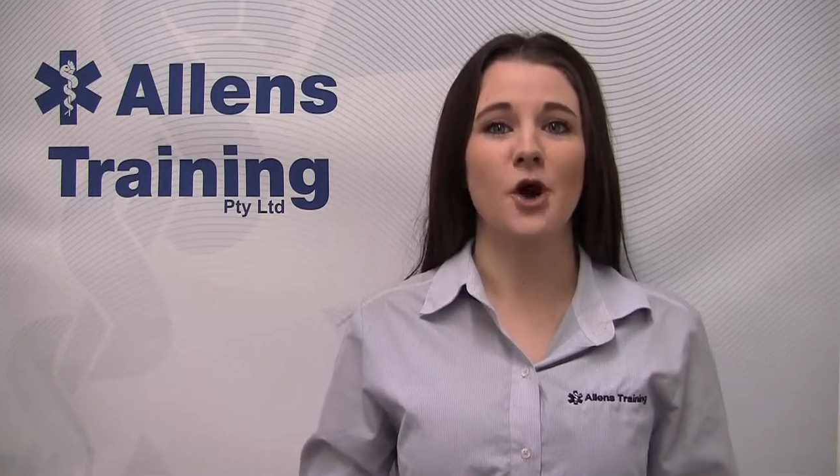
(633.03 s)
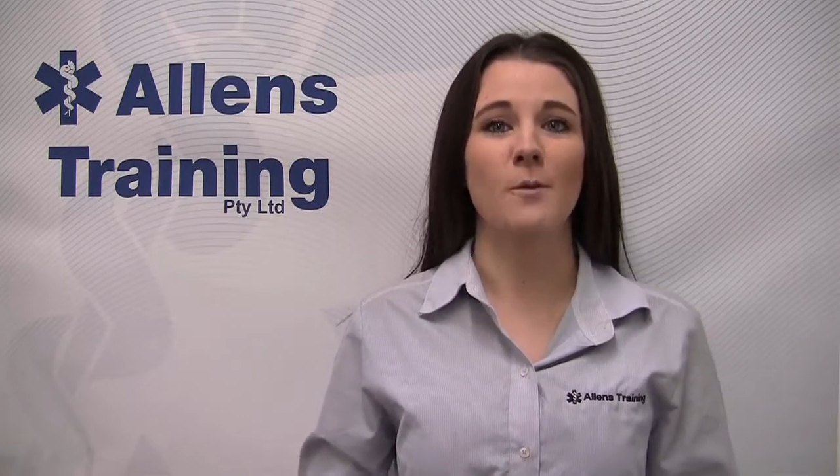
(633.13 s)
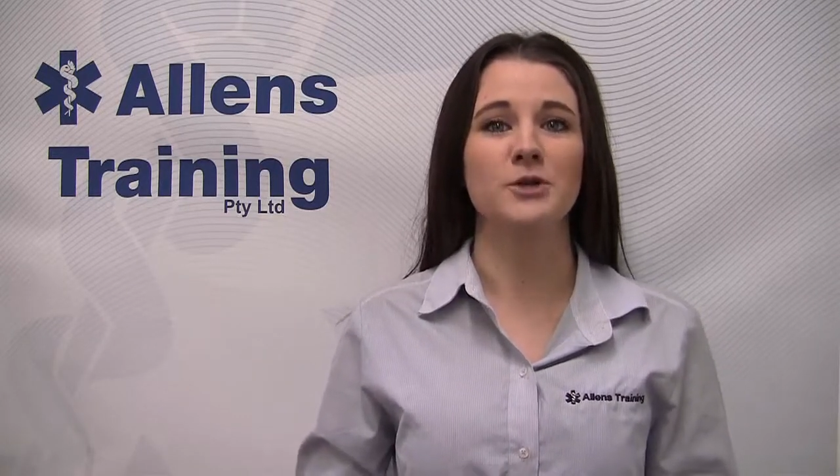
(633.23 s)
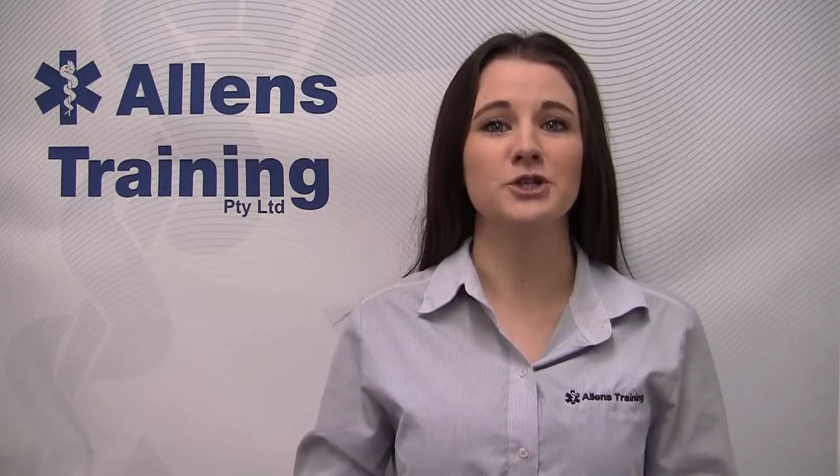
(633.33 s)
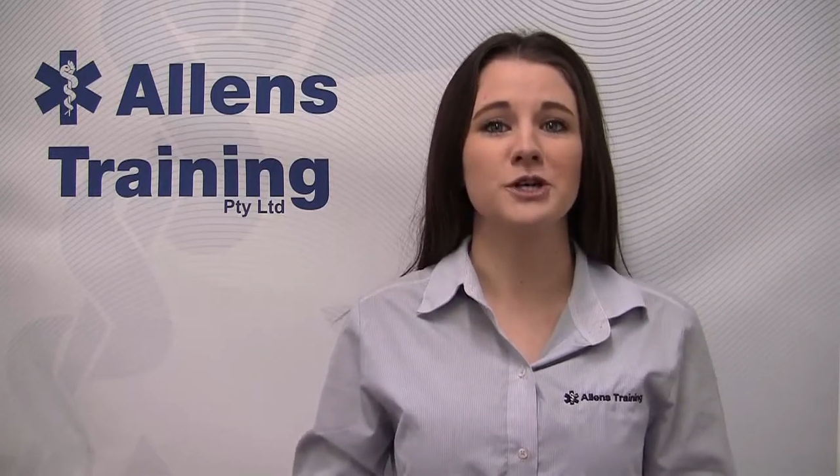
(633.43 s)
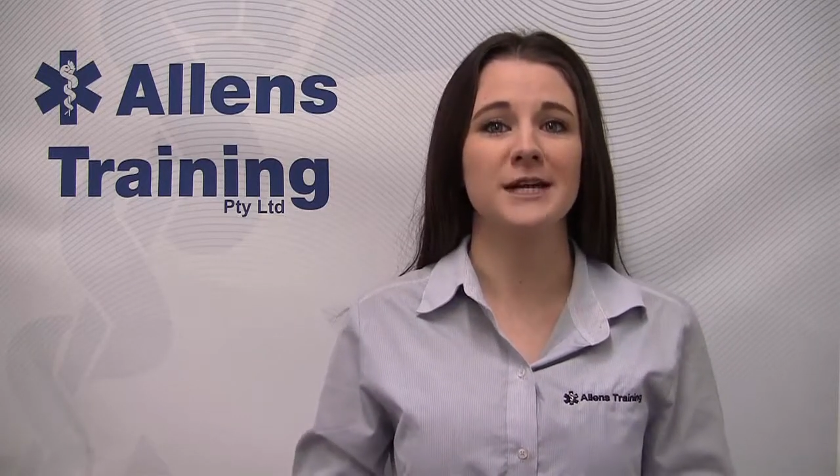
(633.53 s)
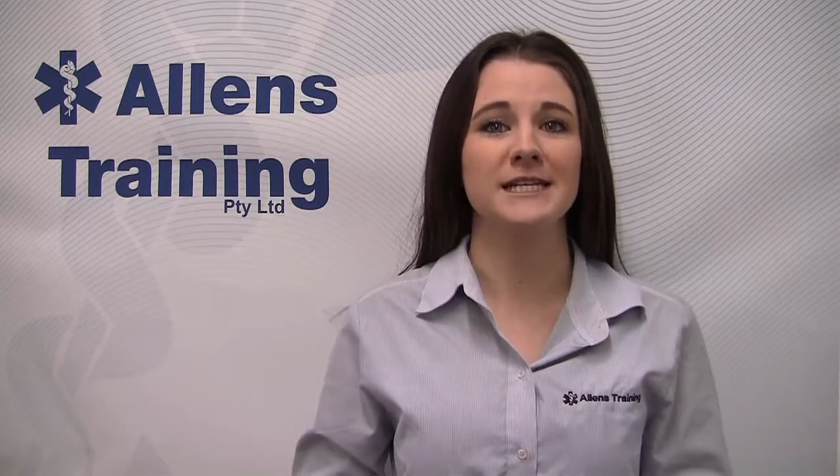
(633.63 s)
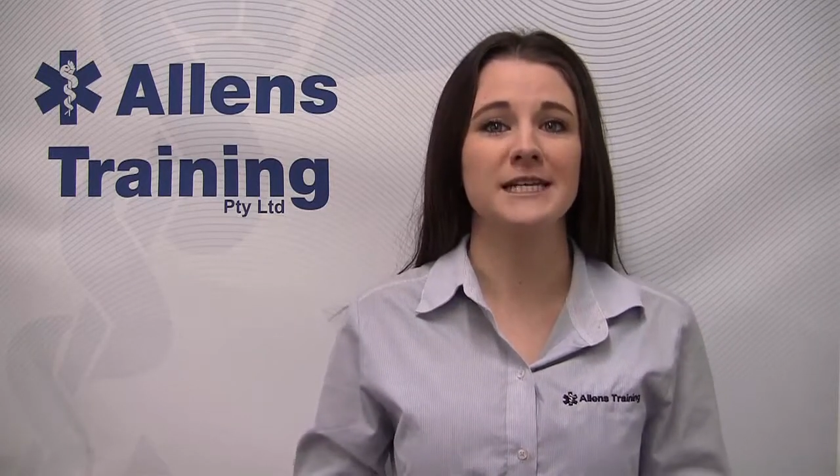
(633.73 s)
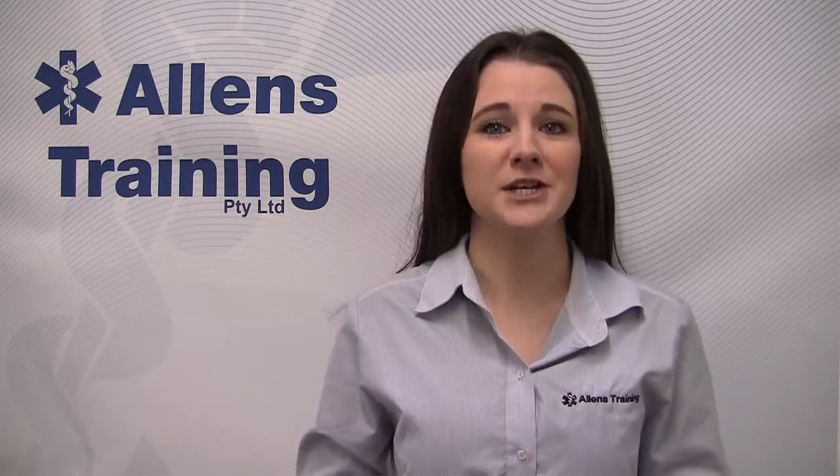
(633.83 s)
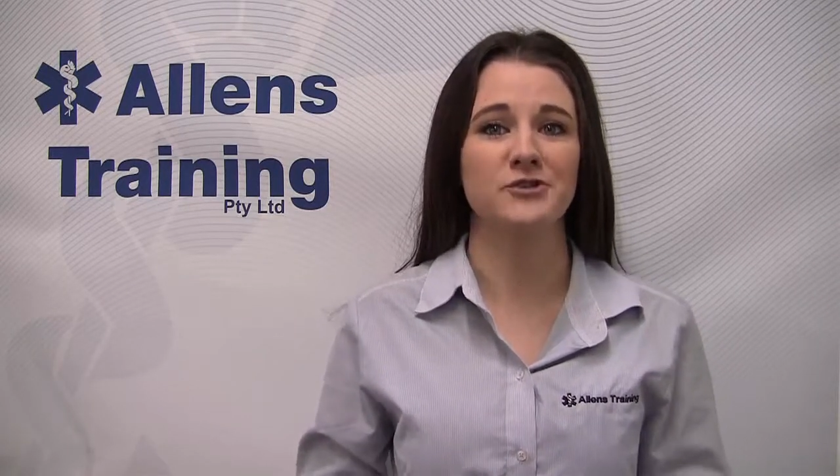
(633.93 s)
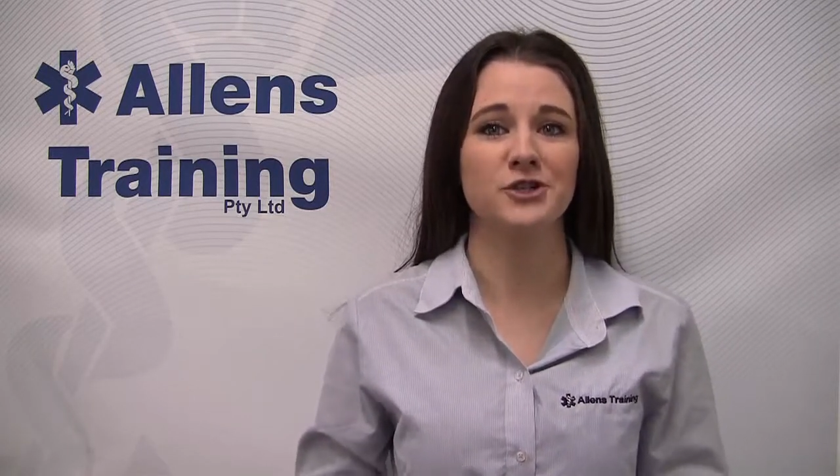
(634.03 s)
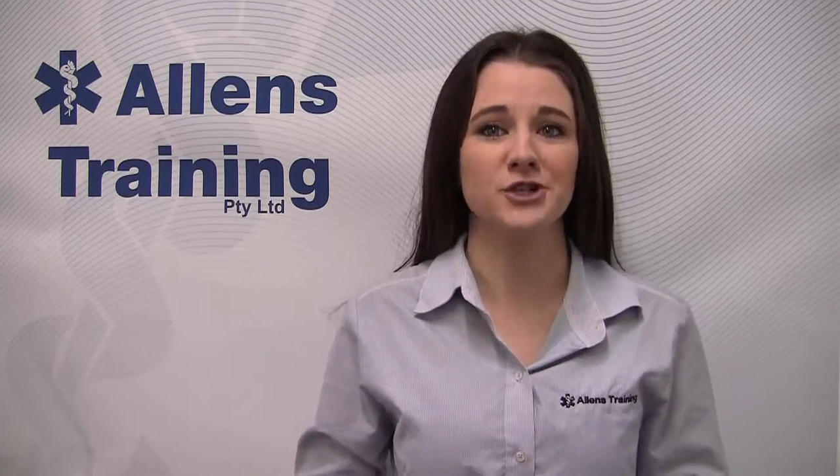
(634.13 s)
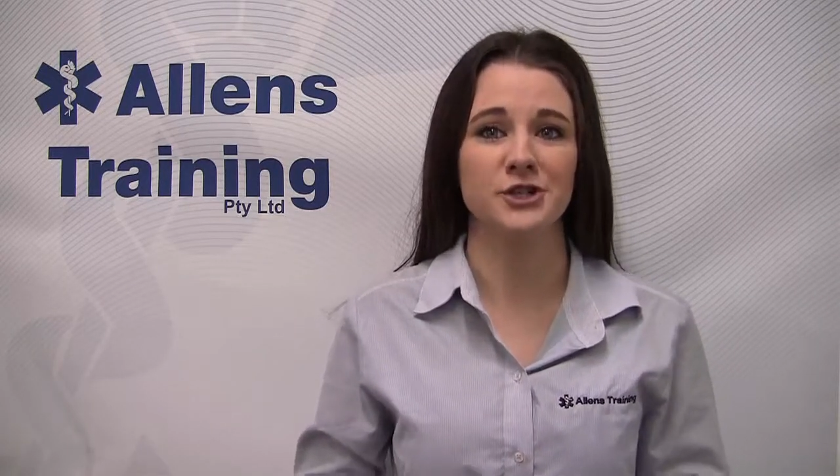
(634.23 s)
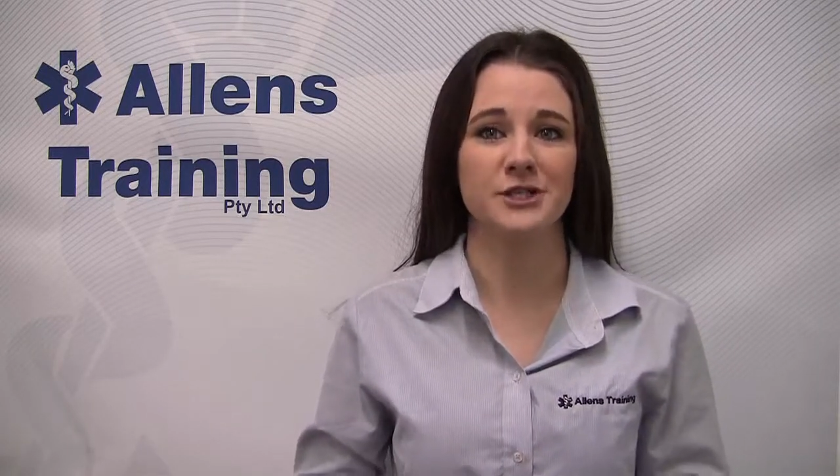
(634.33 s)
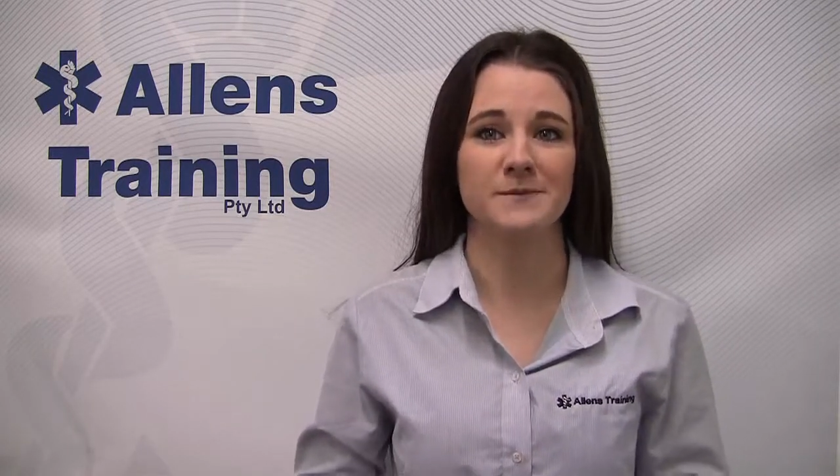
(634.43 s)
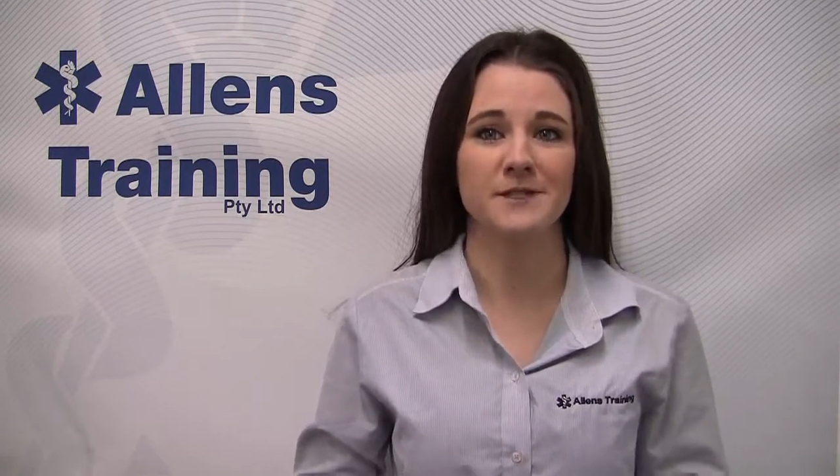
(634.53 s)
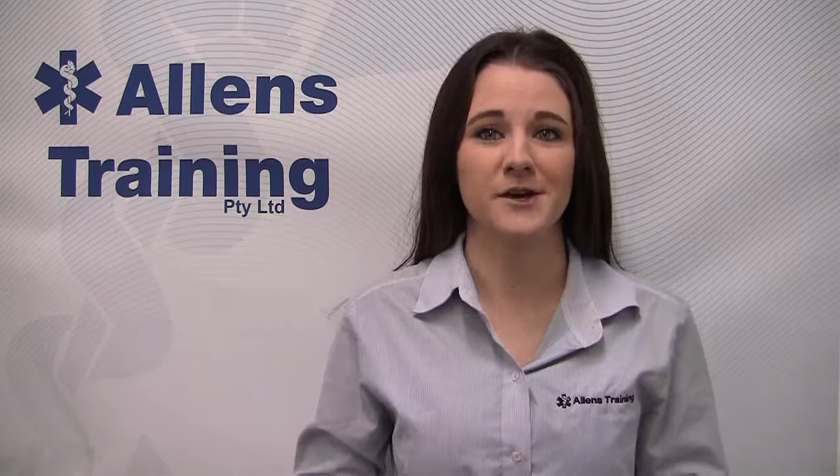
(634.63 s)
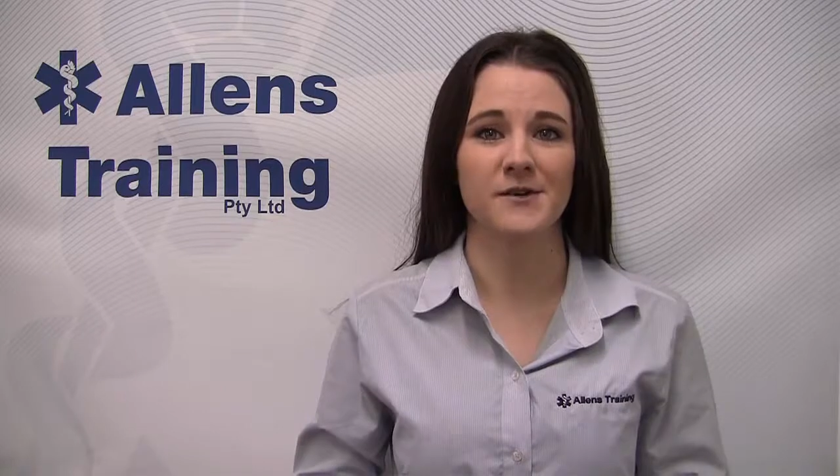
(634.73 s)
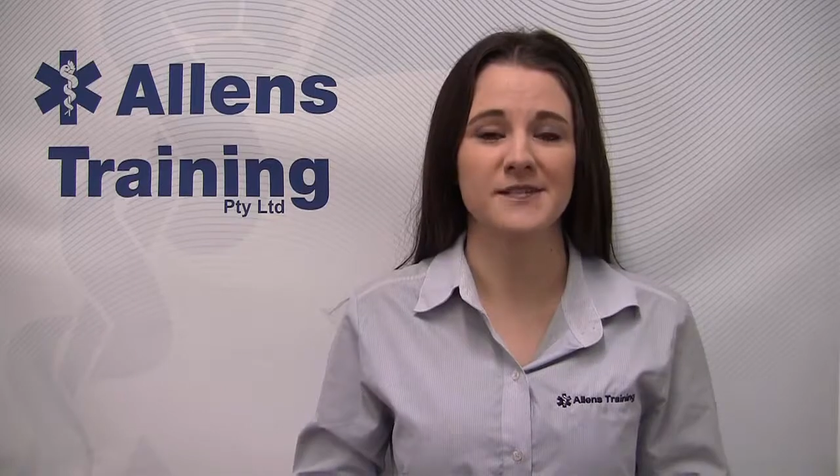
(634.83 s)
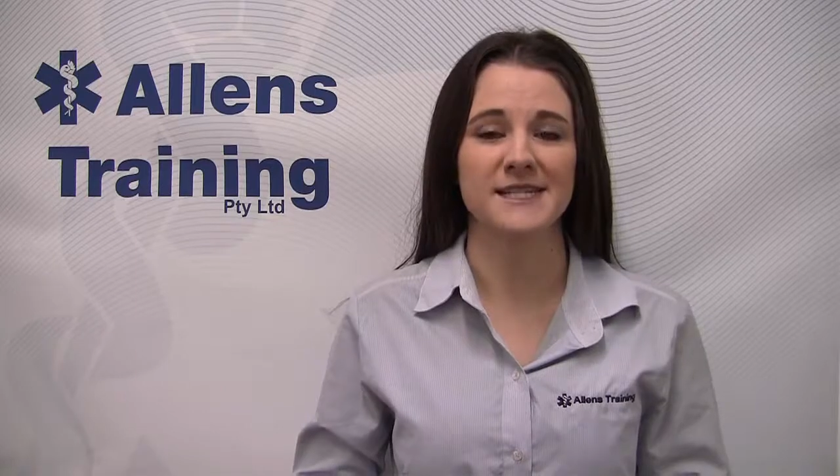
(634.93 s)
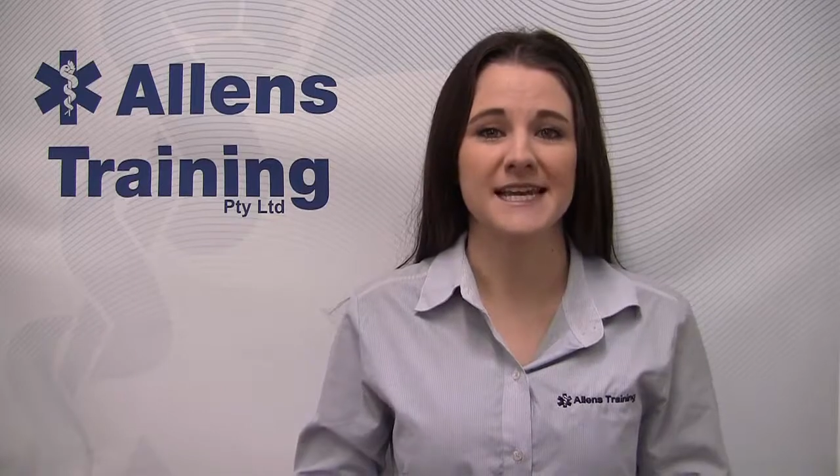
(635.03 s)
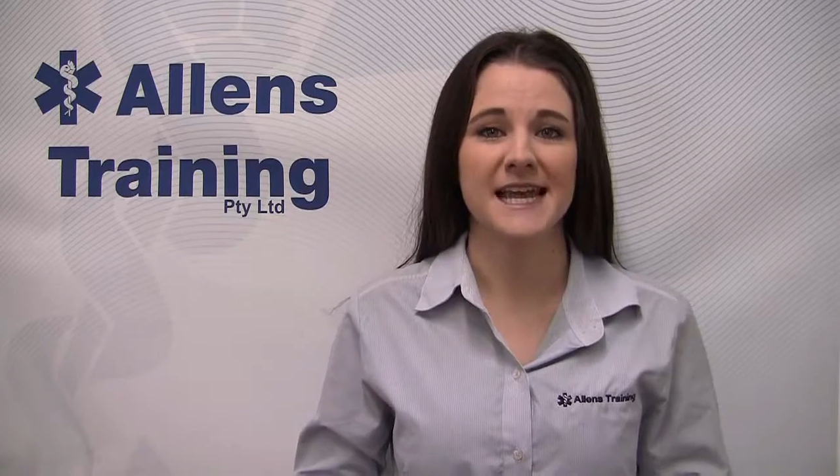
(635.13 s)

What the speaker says: opportunity to introduce themselves,